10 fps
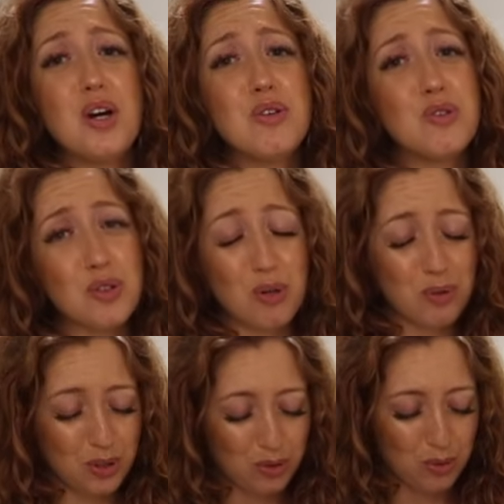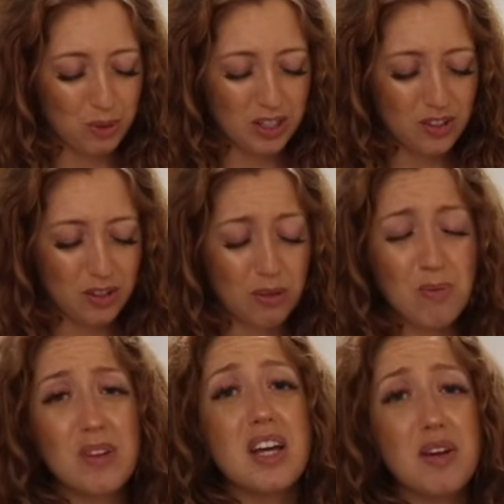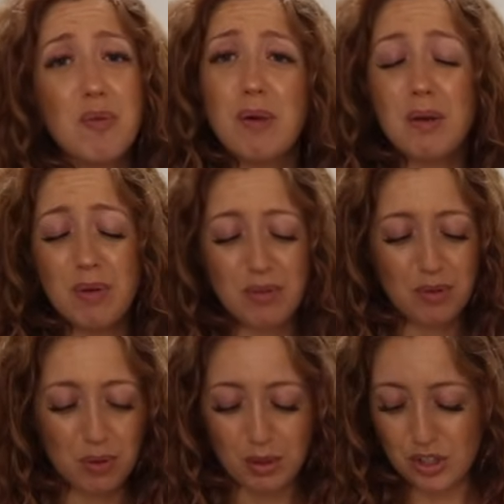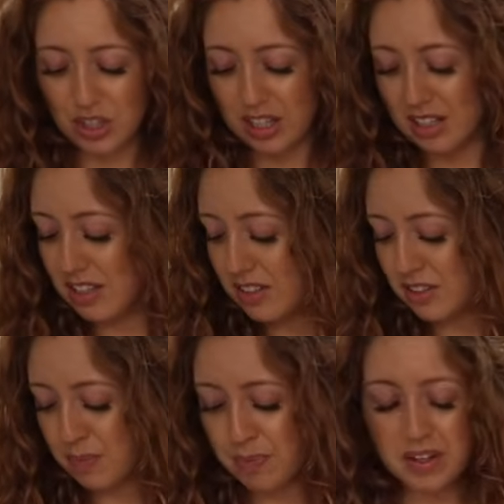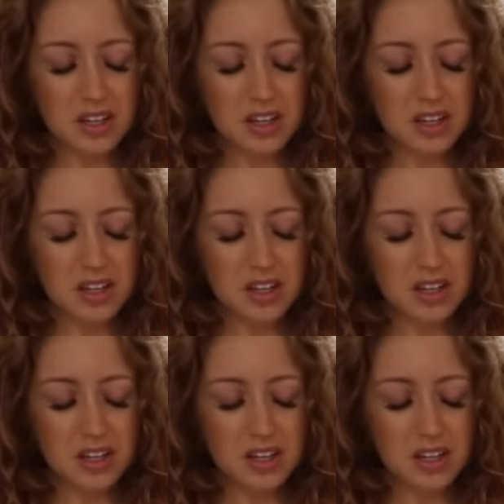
So, so sweet. So thank you, baby, if you're watching this.